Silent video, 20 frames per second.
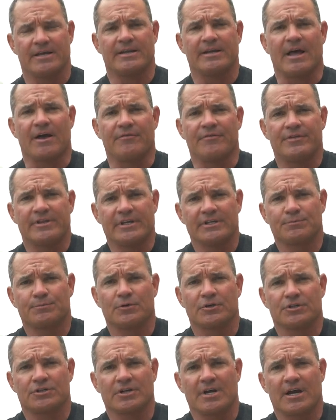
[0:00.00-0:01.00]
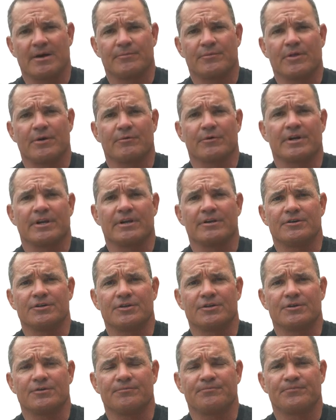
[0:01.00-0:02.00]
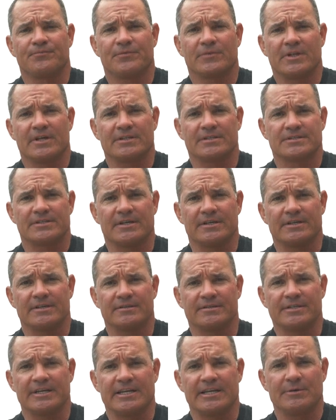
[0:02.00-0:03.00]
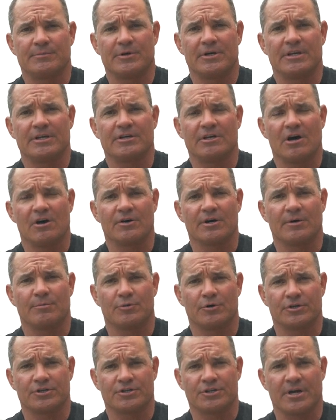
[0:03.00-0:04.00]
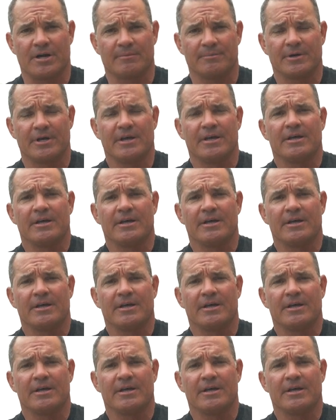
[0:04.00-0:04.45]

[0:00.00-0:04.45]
Now, this push up that we're going to do, that's the DDP yoga push up,